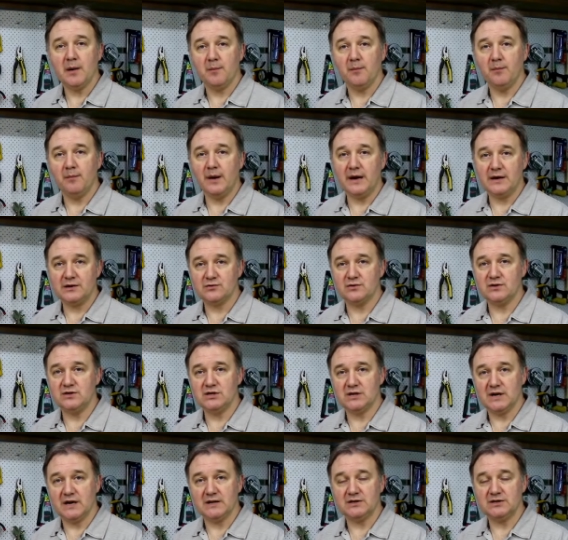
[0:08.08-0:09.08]
battery
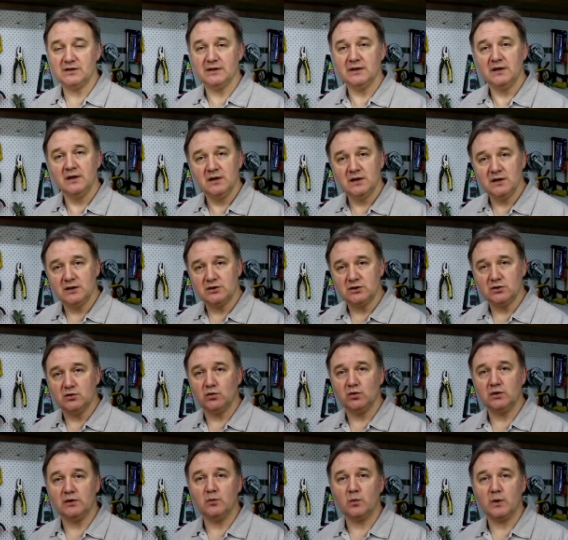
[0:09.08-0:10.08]
charger. It's an
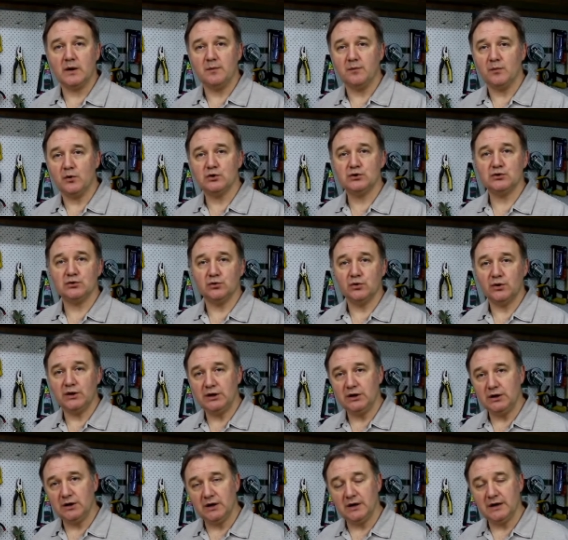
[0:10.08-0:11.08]
all-in-one module that
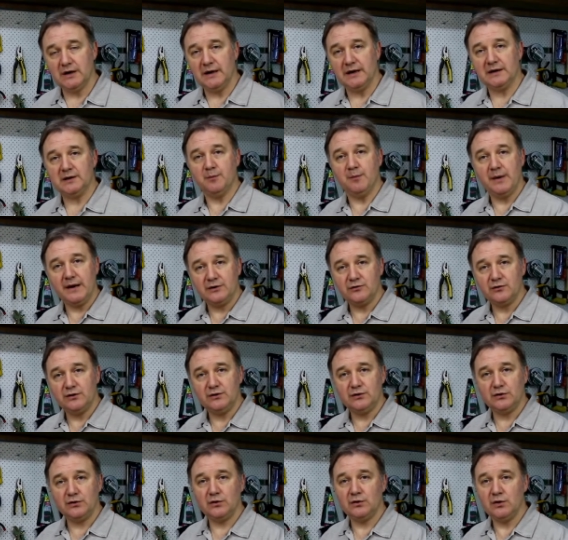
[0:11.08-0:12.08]
you can connect a battery
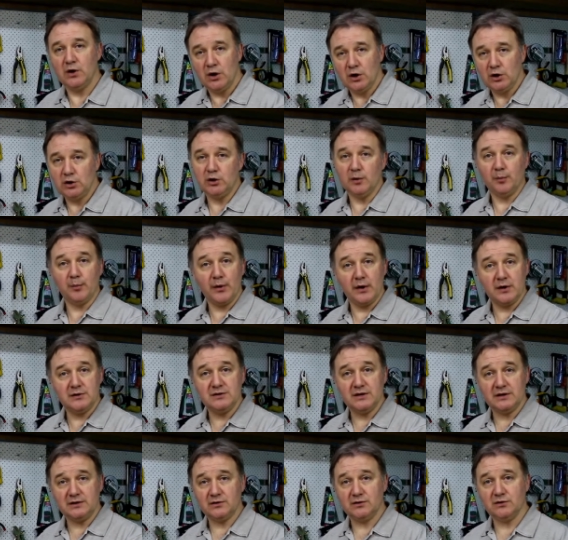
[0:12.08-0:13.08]
to, your
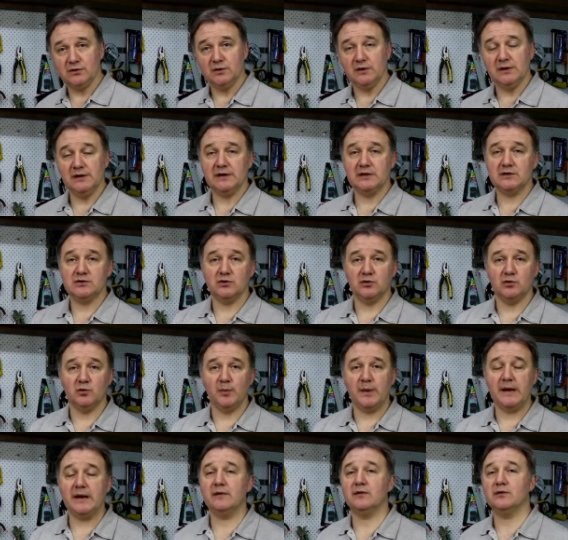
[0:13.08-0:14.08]
project to, and external
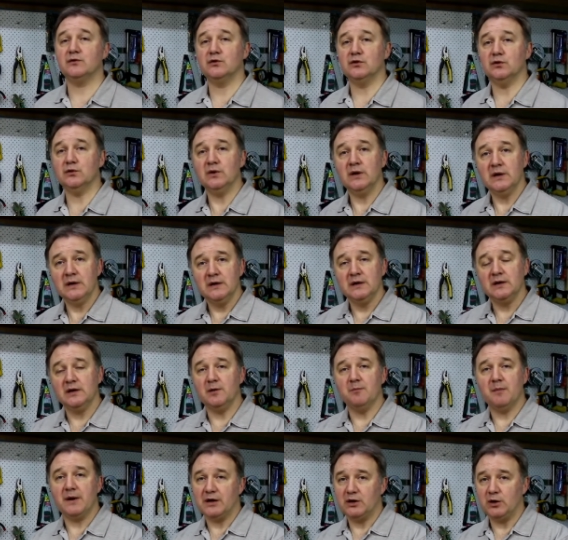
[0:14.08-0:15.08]
power to,
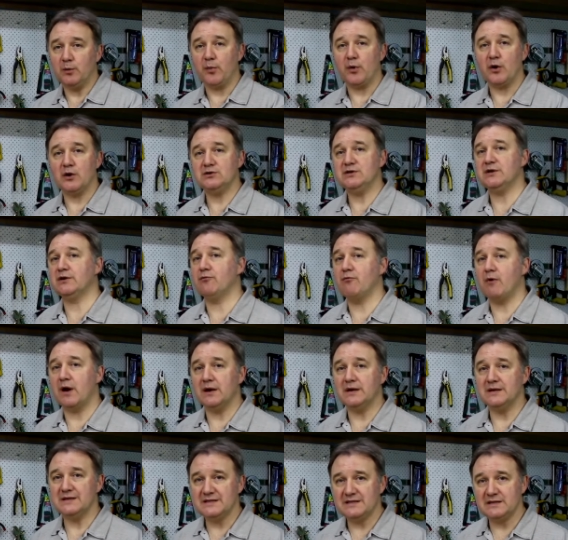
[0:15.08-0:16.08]
and make your project
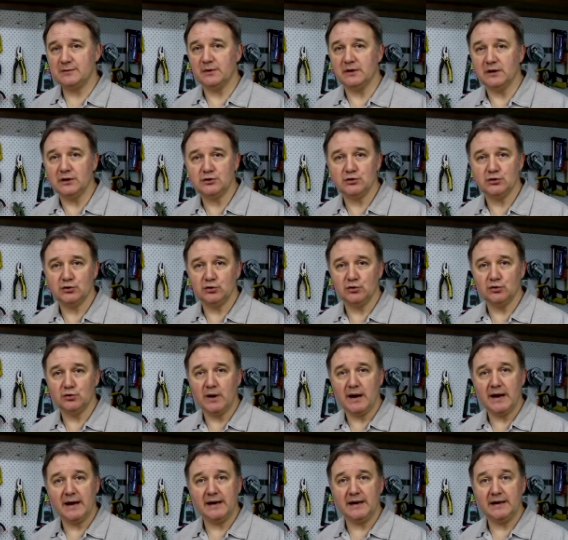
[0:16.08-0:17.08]
run similar to
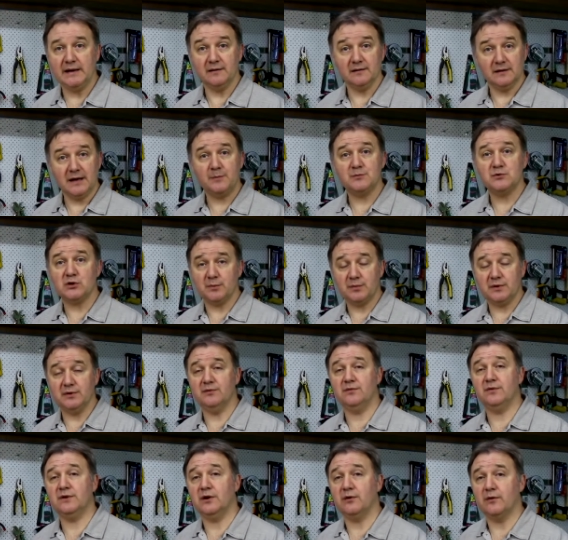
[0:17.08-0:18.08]
a laptop
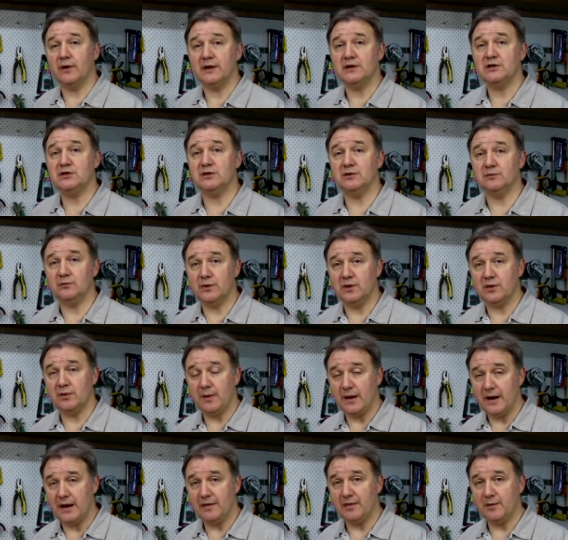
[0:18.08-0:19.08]
configuration with
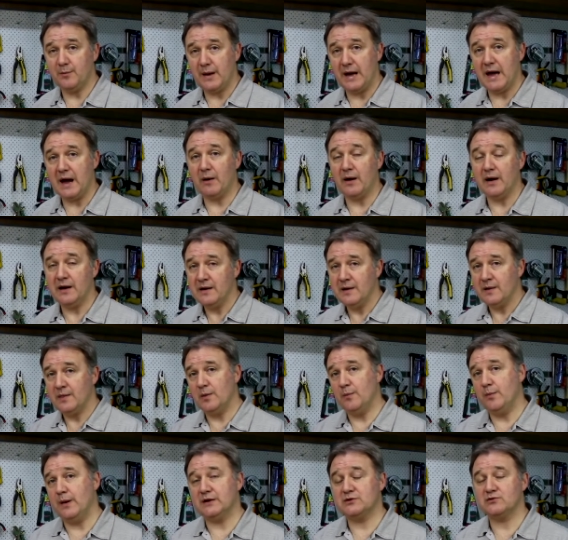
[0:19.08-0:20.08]
uh, the power,
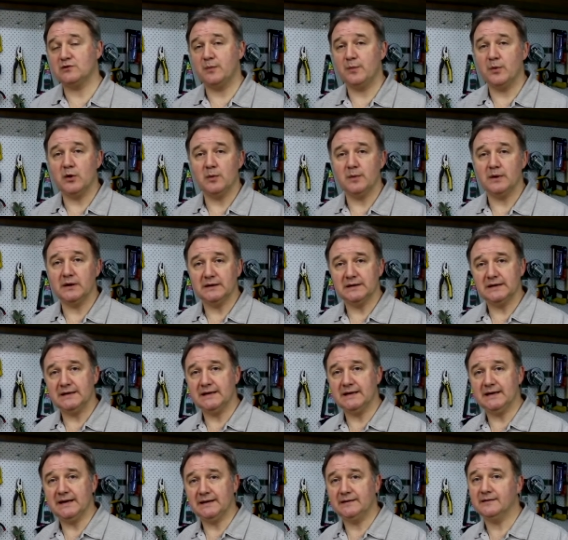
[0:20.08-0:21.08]
the battery permanently
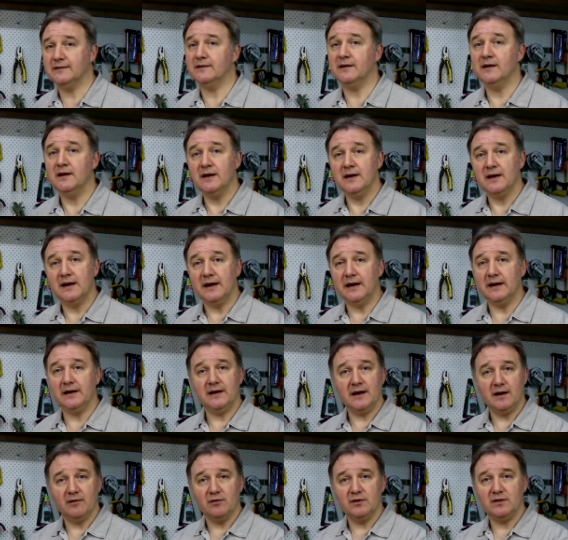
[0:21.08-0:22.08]
connected, and
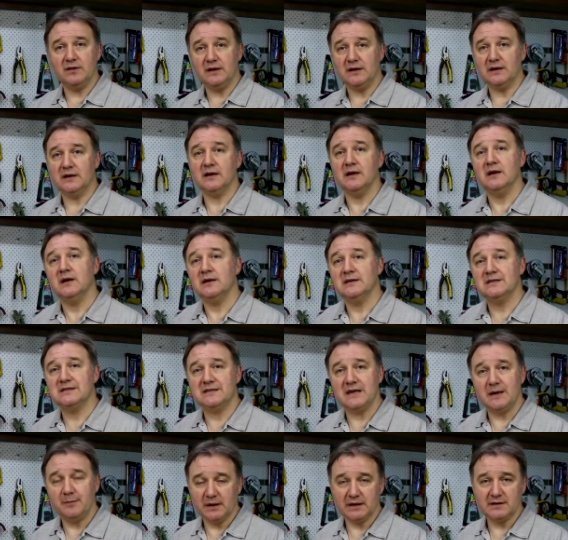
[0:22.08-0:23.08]
everything
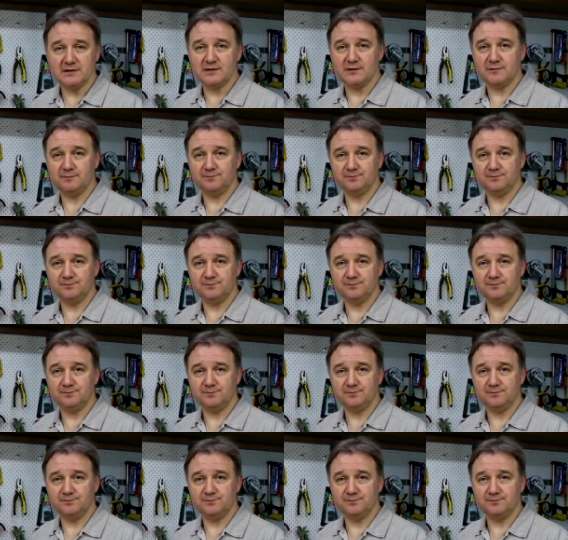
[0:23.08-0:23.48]
seamless.